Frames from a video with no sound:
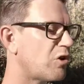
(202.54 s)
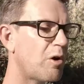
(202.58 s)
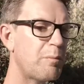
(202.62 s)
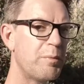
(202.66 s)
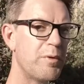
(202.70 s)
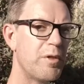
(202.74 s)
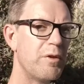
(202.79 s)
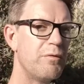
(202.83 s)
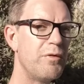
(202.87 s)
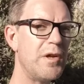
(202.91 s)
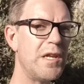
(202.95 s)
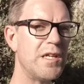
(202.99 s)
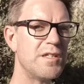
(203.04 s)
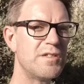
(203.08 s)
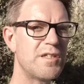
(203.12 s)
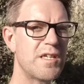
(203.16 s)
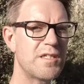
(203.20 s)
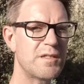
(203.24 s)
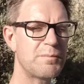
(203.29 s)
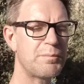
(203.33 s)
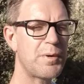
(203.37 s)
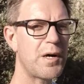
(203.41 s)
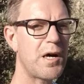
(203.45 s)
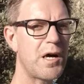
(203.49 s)
top of the village.
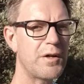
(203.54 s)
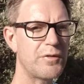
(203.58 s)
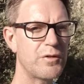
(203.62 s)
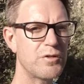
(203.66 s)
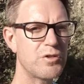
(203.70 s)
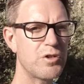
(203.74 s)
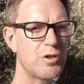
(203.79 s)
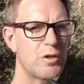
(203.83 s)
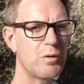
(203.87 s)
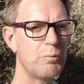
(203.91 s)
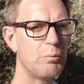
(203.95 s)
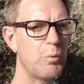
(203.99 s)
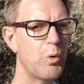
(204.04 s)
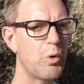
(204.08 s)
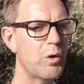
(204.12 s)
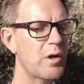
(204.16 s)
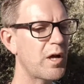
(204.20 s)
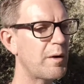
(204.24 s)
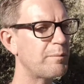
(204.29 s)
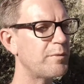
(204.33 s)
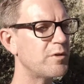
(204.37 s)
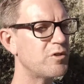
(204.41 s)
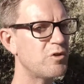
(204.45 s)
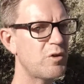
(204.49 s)
There's a path that you can walk
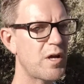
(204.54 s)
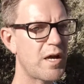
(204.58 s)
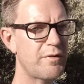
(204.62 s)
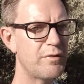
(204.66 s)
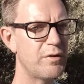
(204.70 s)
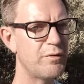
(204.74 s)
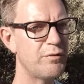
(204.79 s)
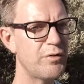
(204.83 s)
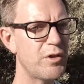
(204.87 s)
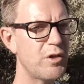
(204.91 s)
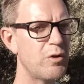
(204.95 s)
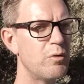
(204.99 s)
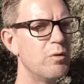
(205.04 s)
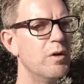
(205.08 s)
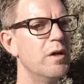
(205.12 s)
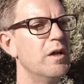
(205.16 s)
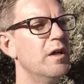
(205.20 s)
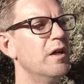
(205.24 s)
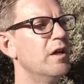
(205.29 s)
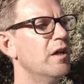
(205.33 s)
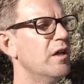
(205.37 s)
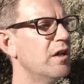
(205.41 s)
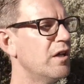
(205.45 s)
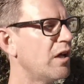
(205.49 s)
up that you have a view
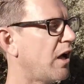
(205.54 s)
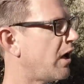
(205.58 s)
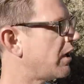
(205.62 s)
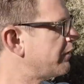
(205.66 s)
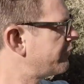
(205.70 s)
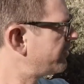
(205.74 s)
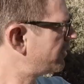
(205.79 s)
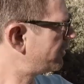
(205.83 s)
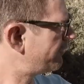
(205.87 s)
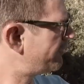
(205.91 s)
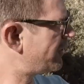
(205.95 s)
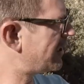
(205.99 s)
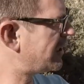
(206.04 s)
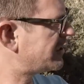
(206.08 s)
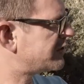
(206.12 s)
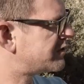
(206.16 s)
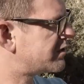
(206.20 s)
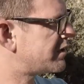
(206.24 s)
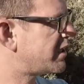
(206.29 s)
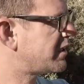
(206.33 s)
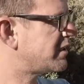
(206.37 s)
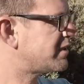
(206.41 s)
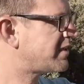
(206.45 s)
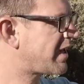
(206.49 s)
over the village
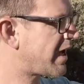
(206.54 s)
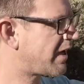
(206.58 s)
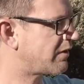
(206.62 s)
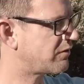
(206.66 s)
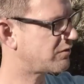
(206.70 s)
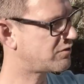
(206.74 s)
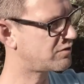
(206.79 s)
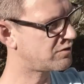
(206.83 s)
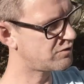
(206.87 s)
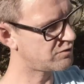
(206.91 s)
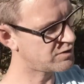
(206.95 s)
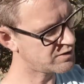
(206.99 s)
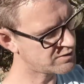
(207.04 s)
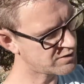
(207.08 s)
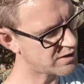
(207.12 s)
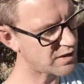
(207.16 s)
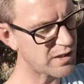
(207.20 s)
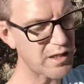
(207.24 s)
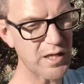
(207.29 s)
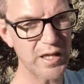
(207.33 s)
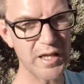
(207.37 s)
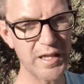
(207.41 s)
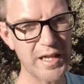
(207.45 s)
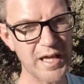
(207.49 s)
and then down to, there's
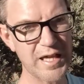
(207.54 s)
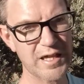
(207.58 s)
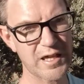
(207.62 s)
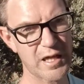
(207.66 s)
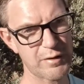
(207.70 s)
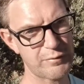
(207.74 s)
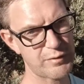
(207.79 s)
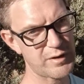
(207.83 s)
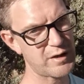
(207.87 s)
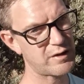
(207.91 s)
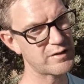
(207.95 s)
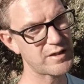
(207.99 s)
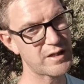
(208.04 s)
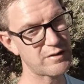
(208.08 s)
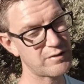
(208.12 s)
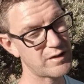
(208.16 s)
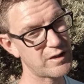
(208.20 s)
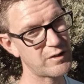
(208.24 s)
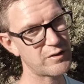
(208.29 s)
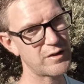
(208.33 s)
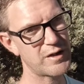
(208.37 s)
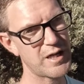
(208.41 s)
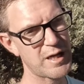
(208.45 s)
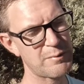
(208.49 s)
a lake over there. I don't
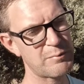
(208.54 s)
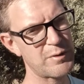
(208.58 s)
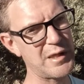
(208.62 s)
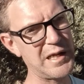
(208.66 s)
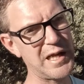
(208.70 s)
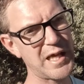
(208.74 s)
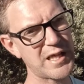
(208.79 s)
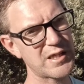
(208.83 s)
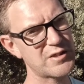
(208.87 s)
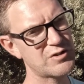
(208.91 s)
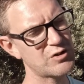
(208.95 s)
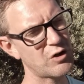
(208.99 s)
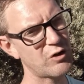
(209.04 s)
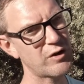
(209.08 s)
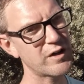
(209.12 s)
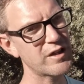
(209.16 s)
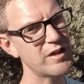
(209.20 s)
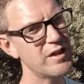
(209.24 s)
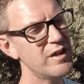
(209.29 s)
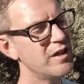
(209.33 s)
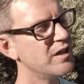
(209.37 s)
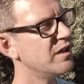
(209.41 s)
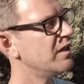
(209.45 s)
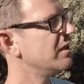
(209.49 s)
know the name of the lake,
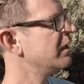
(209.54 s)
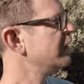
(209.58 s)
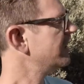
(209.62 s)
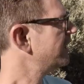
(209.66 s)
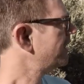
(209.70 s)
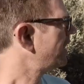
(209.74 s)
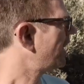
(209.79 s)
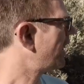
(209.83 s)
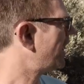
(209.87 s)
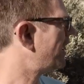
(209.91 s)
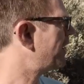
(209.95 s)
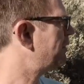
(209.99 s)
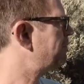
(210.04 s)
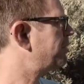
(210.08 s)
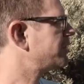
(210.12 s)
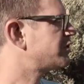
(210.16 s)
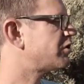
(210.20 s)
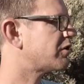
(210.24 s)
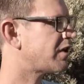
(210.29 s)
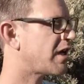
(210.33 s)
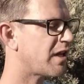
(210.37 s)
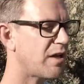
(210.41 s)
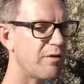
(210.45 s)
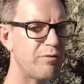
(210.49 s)
sorry, but
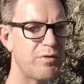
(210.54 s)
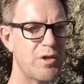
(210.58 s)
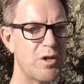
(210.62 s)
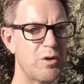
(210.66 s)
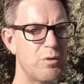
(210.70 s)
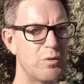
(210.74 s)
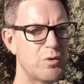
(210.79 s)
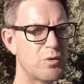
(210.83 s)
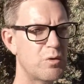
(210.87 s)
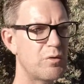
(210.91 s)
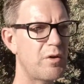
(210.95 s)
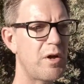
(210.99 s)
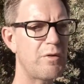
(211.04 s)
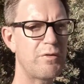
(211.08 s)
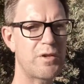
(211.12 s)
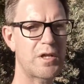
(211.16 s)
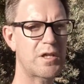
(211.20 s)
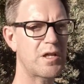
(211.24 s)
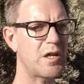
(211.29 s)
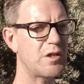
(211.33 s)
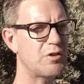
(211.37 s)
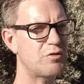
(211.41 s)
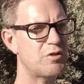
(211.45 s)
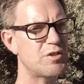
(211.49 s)
you get a view sort of over
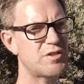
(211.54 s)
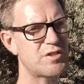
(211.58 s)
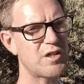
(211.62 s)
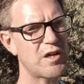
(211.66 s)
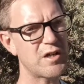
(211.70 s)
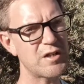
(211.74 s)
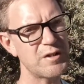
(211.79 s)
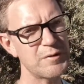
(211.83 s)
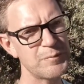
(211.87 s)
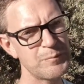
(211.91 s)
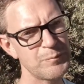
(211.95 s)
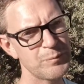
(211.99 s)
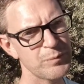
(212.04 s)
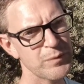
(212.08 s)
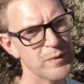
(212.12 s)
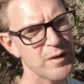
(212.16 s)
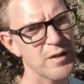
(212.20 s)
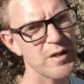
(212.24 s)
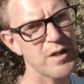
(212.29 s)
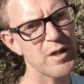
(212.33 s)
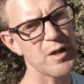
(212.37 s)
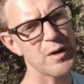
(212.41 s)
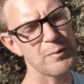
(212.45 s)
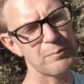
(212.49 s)
the countryside.
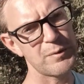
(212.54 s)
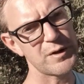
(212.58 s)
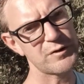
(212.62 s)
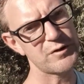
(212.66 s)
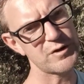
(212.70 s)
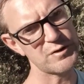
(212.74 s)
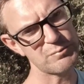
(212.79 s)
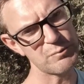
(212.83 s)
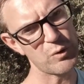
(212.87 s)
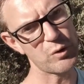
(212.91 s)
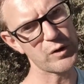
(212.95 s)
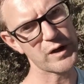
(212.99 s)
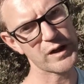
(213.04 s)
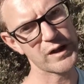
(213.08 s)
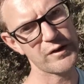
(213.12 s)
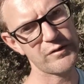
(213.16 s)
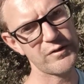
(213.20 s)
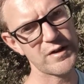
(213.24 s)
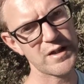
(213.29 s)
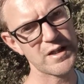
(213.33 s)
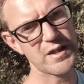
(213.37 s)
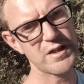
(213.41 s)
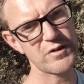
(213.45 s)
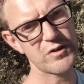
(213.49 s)
But this morning
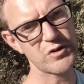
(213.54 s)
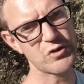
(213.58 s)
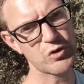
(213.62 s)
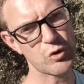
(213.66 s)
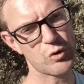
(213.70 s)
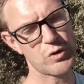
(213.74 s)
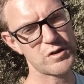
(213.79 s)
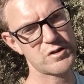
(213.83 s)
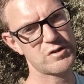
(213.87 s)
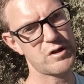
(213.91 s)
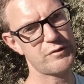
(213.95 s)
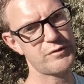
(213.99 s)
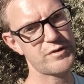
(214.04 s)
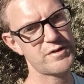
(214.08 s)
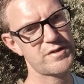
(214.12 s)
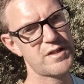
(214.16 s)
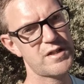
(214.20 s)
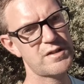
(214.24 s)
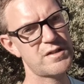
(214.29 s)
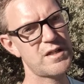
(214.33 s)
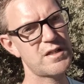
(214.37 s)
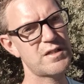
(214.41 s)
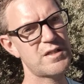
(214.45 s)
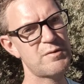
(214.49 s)
in the tourist office
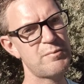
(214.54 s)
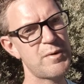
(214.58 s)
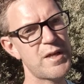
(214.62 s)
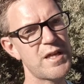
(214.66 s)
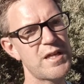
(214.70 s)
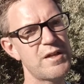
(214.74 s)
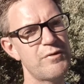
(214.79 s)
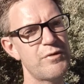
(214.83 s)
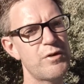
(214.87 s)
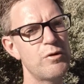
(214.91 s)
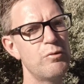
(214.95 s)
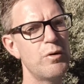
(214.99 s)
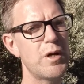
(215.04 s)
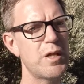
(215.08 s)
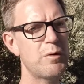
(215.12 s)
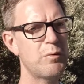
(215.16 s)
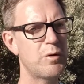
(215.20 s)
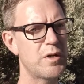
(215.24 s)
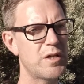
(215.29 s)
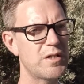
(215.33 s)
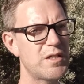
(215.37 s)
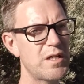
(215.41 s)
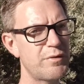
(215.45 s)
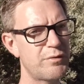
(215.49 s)
they said to me, if you really
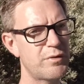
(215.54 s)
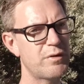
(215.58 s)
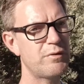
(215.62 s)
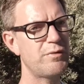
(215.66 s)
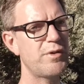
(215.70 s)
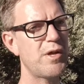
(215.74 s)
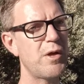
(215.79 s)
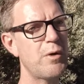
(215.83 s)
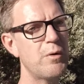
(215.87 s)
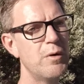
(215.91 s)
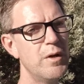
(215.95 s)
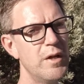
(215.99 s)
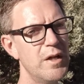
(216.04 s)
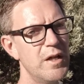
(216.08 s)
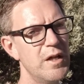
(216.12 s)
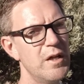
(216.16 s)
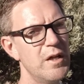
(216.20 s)
want a different view,